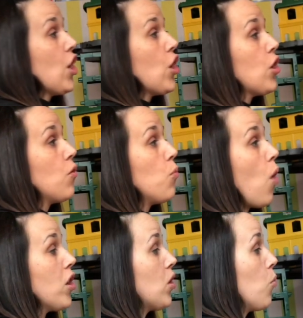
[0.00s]
who
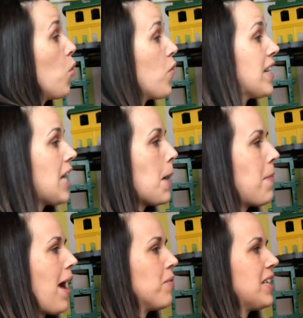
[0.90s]
was worried
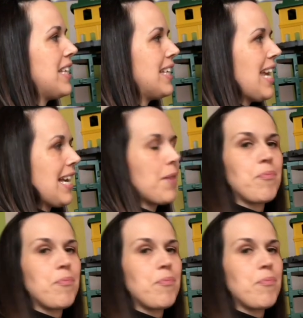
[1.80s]
about Stig.